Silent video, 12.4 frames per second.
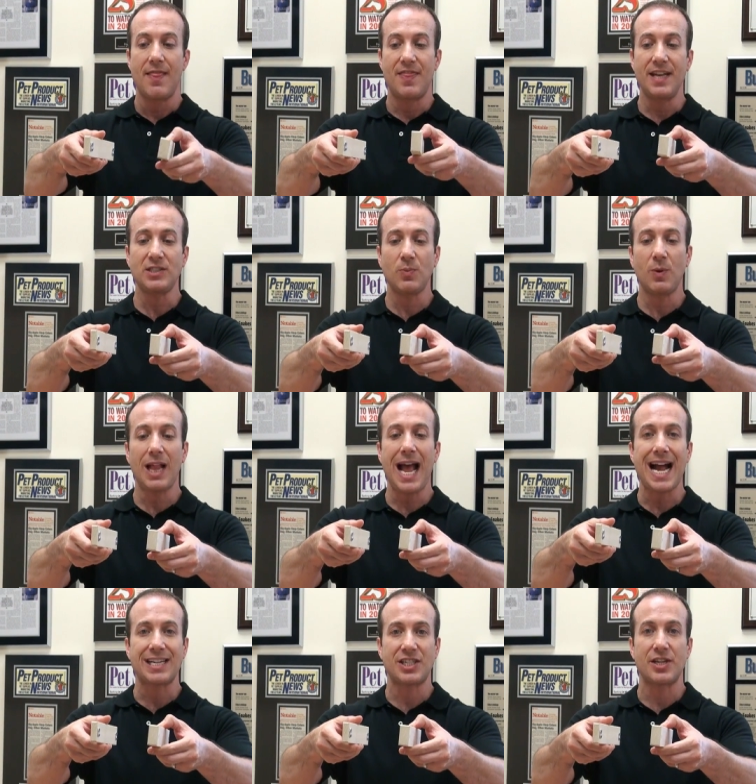this will
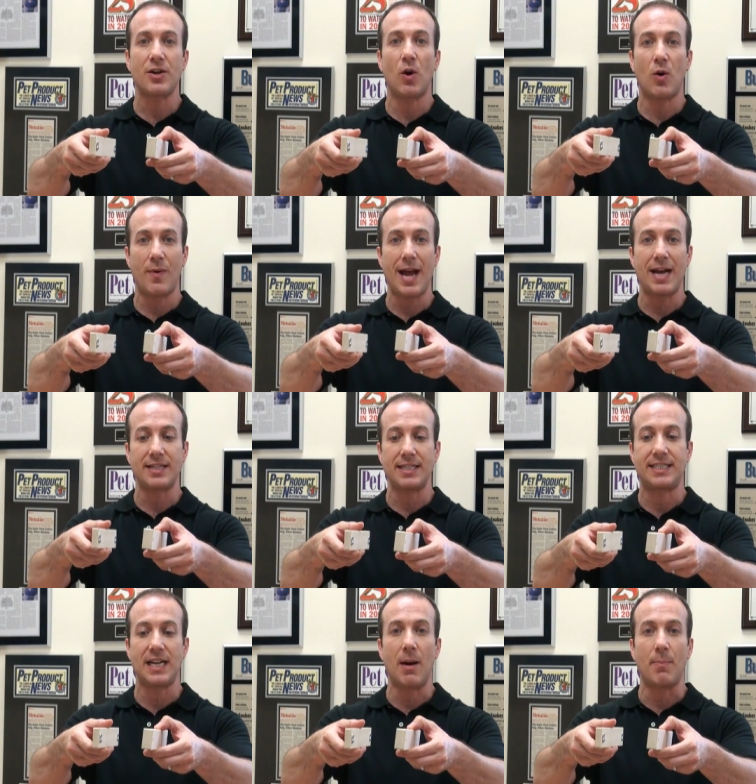actually go around
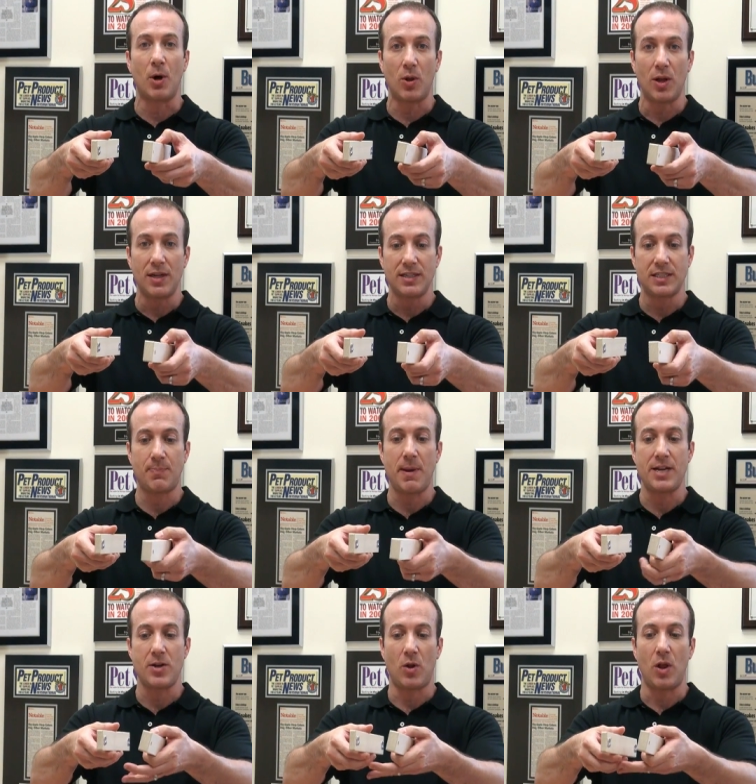a double
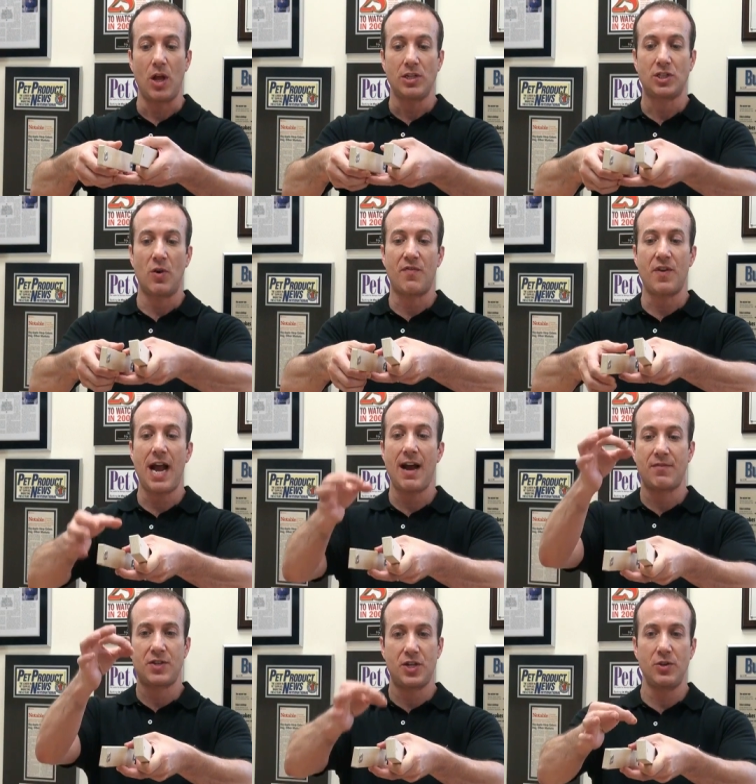spindle. So if you
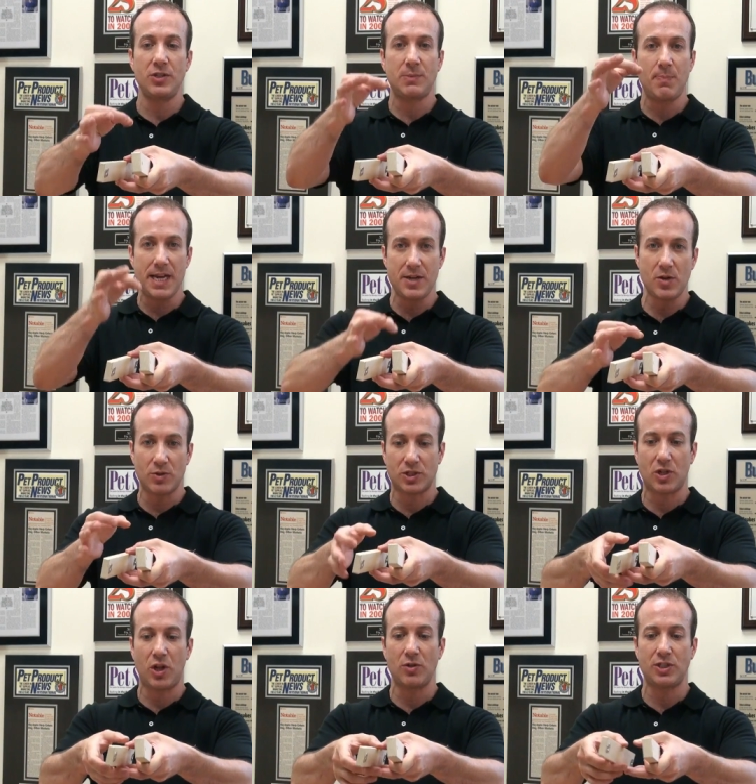have 2
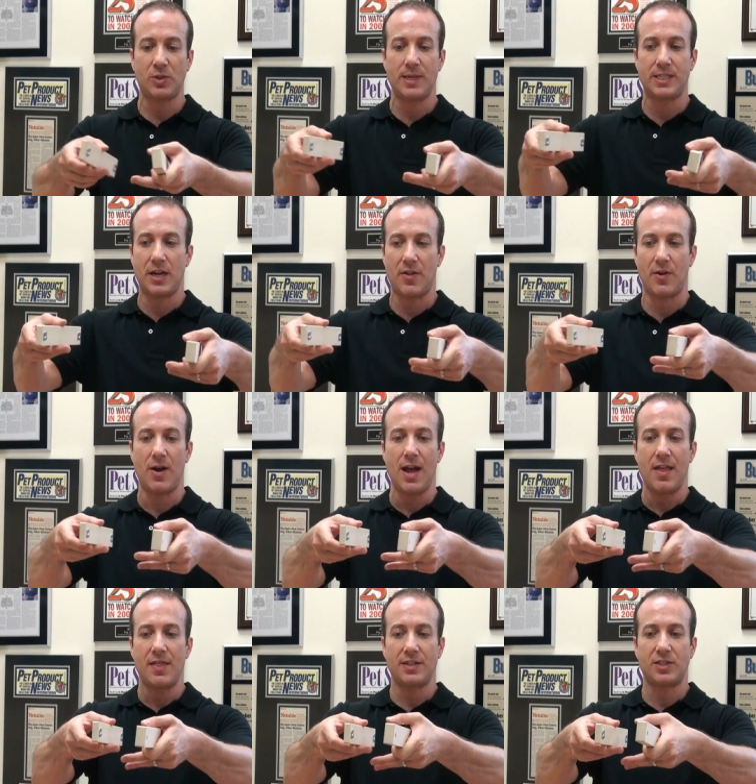spindles close to each other,
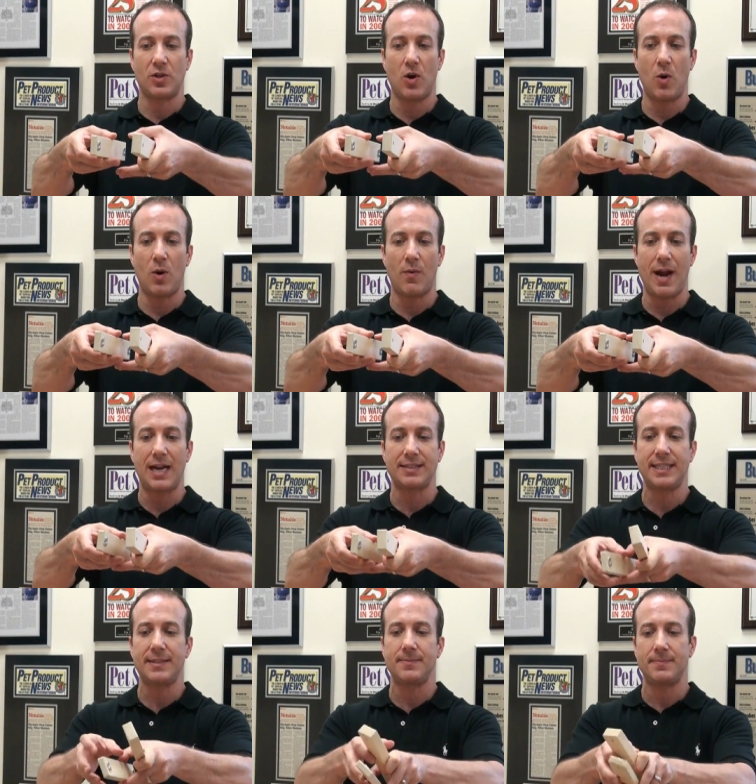this will go
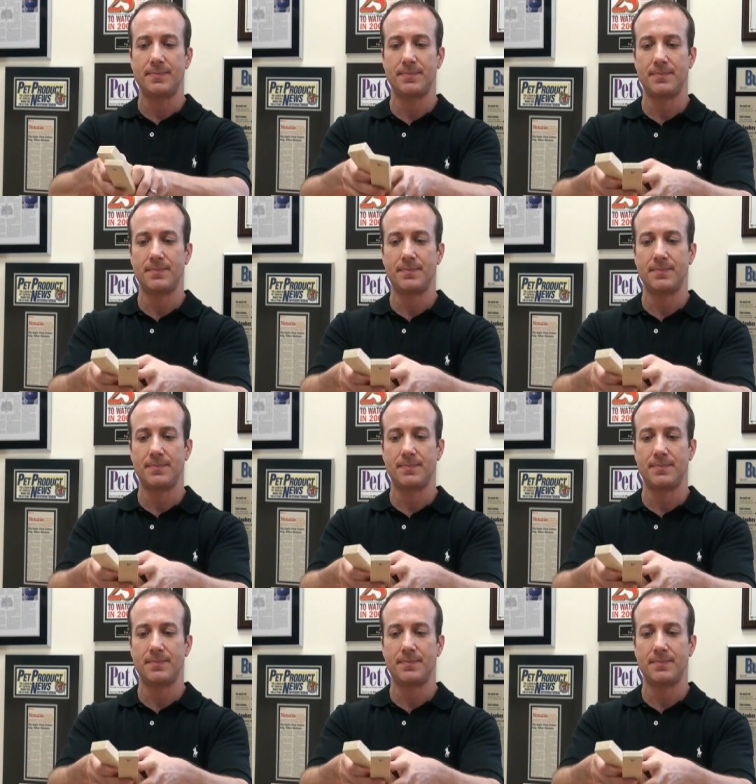around it.